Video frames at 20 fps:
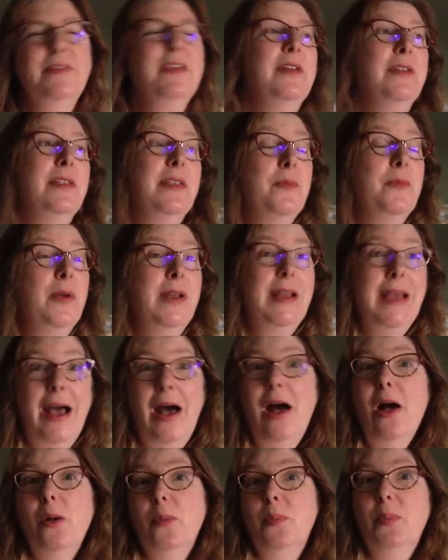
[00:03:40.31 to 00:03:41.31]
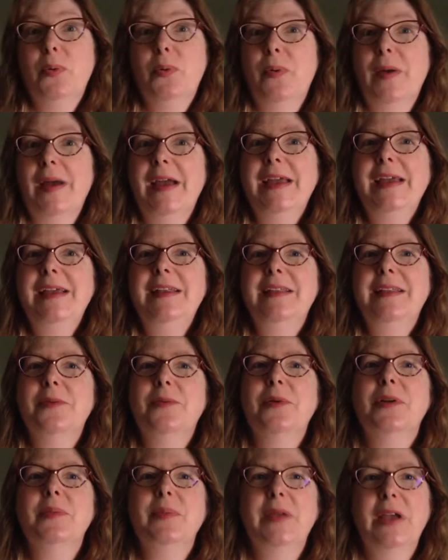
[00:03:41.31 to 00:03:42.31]
They want to help, right? They
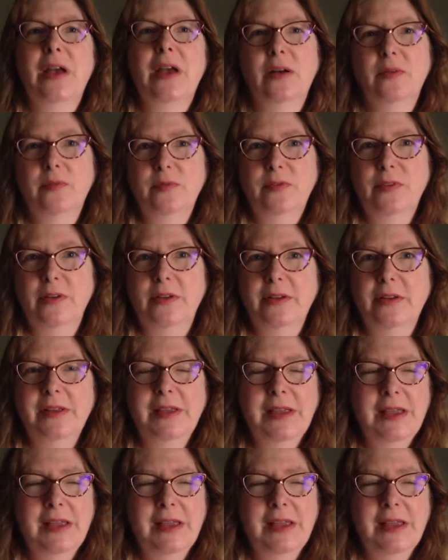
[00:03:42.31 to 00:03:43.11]
want to be helpful.